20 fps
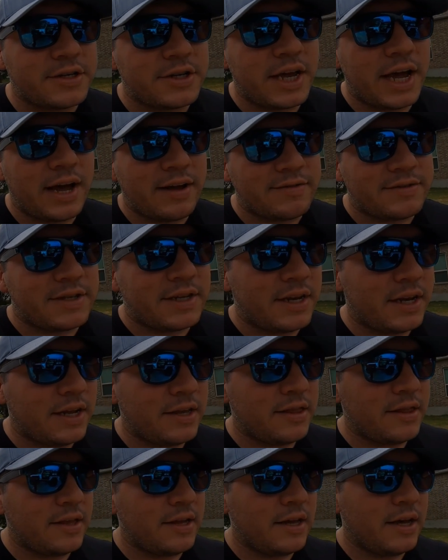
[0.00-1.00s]
shafts in
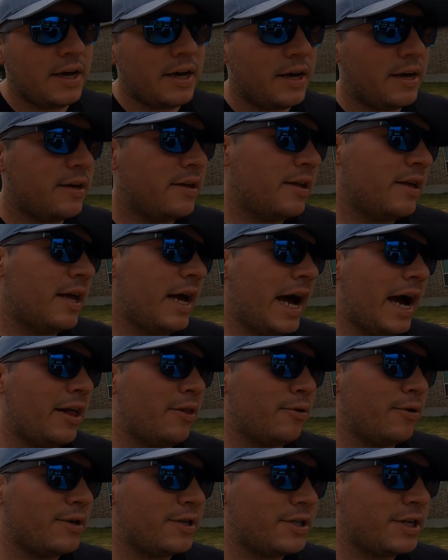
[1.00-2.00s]
it, the
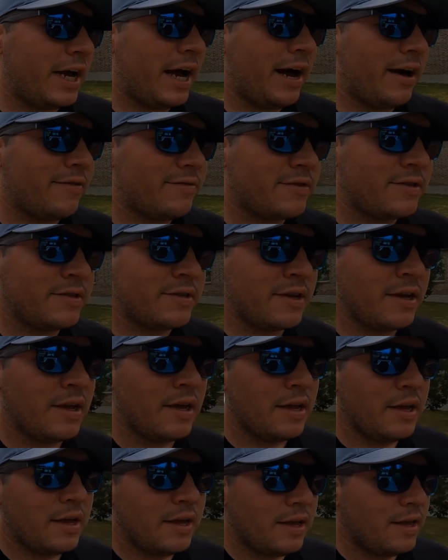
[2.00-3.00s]
alloy shafts.
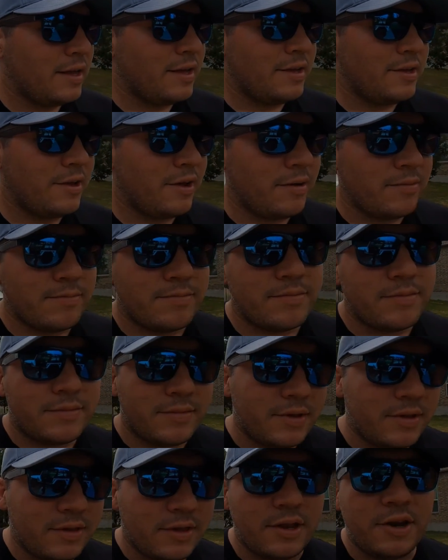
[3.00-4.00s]
You know,
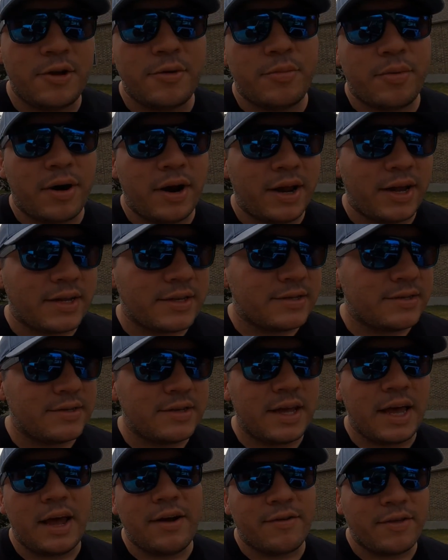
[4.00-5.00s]
the new brakes,
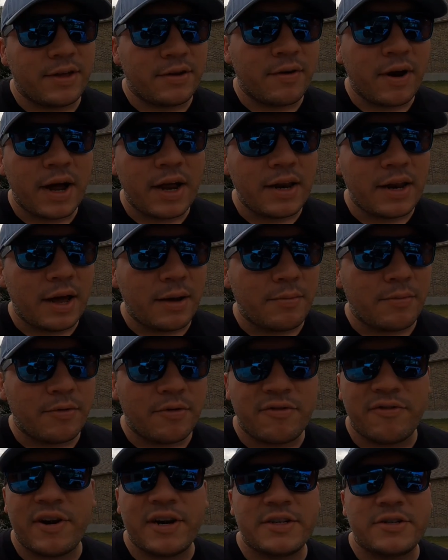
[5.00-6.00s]
everything right. I
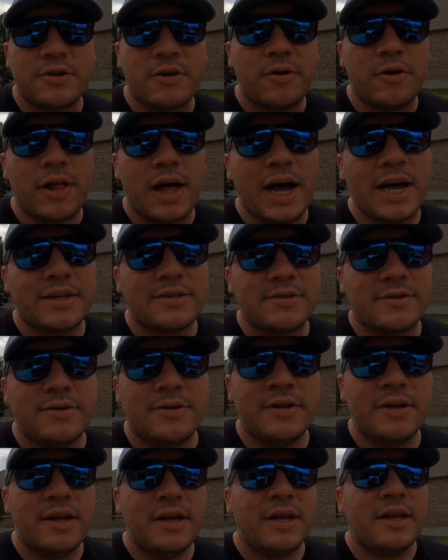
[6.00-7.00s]
refreshed the whole
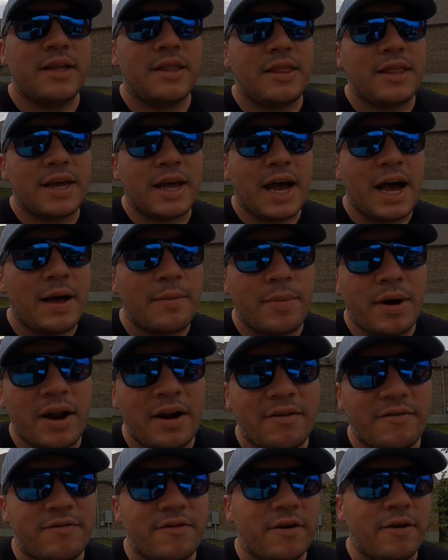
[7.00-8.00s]
axle. The guy I
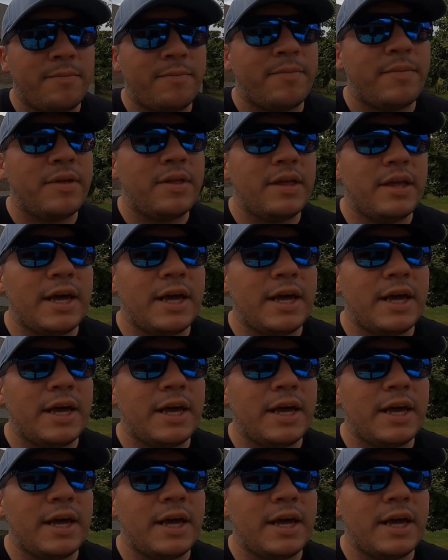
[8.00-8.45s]
bought it from,